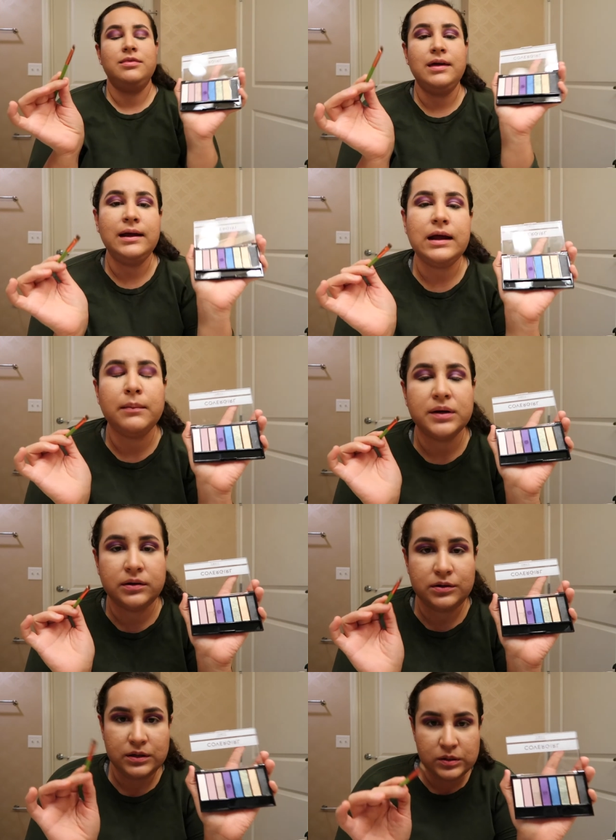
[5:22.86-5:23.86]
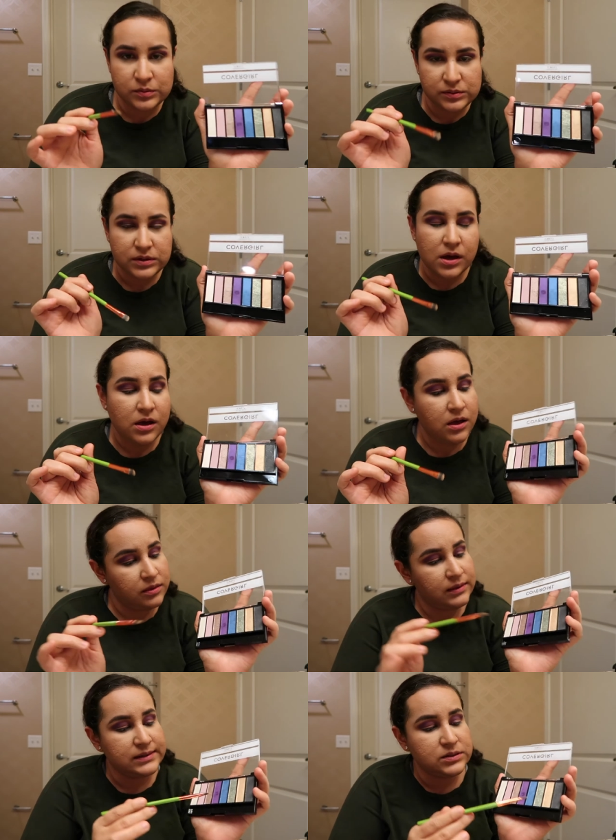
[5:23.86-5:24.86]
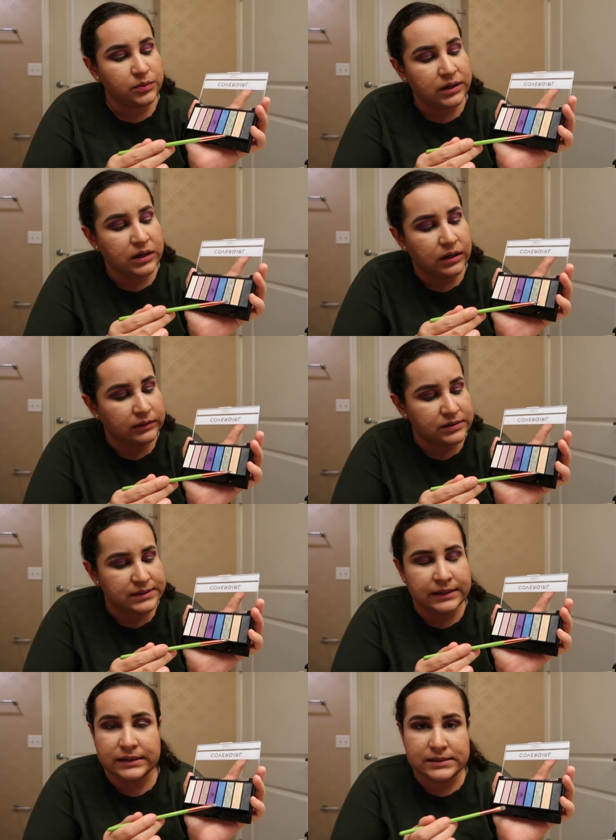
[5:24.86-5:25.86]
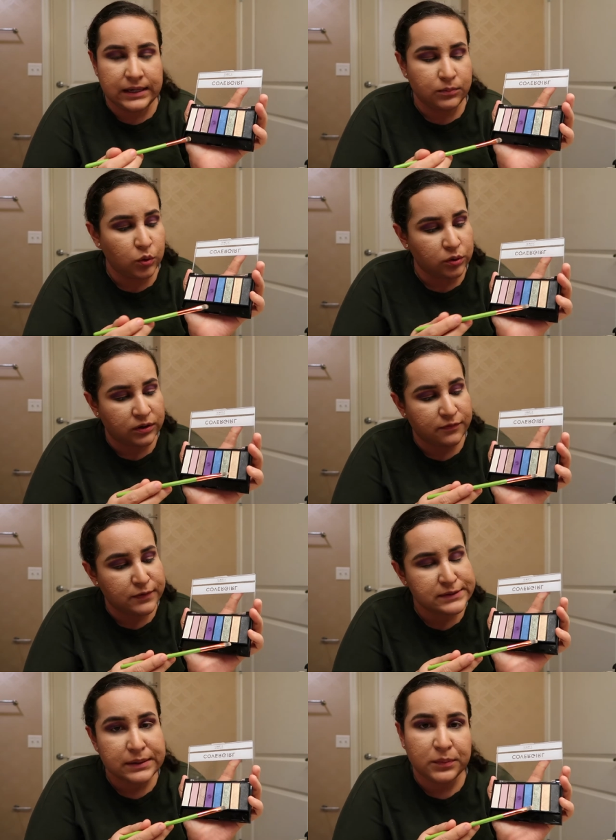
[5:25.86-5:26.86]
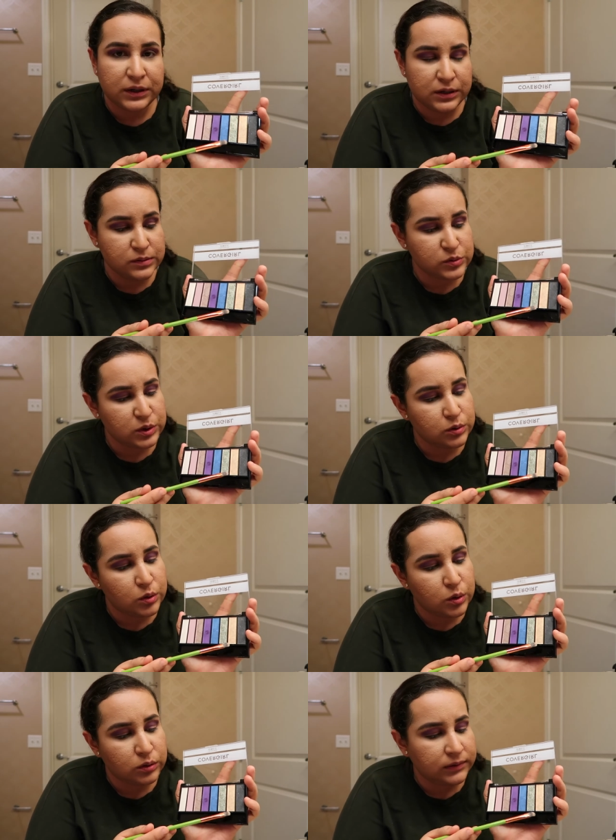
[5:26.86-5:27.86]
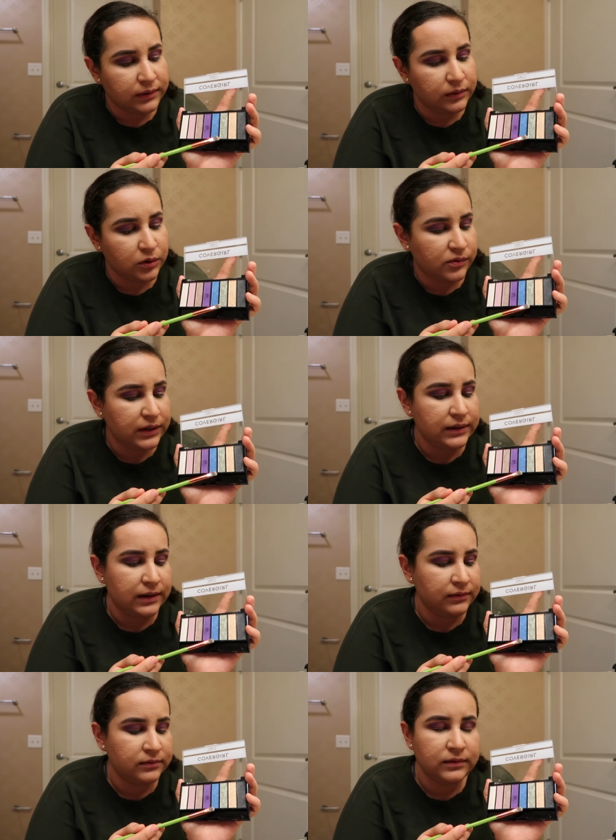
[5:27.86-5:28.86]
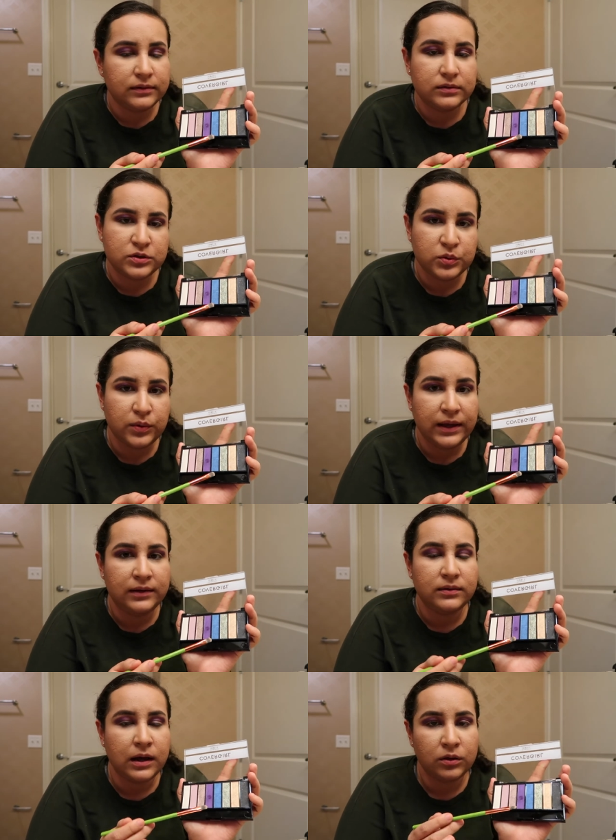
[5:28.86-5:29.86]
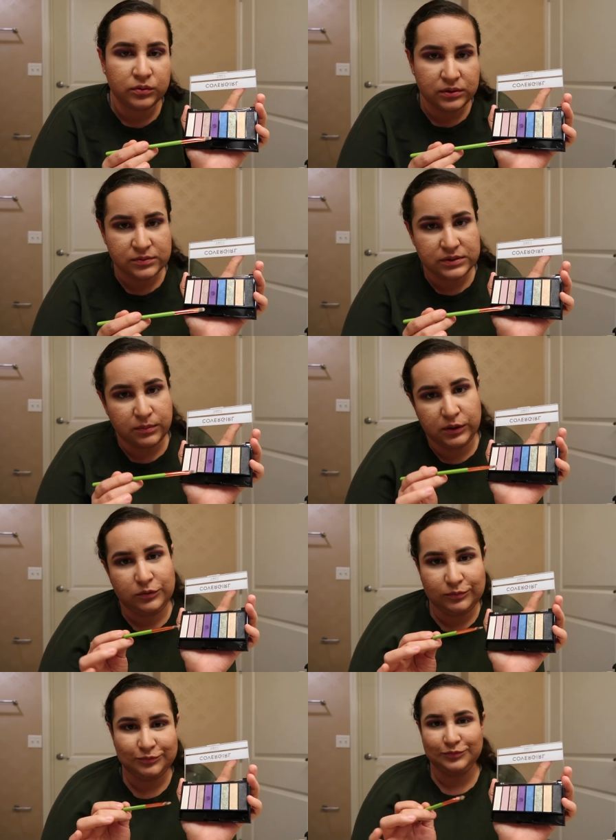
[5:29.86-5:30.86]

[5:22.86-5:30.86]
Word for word: Then I'm gonna use these three colors in the same order. First I'm gonna use the gold, then the green, and to end I'll use the blue.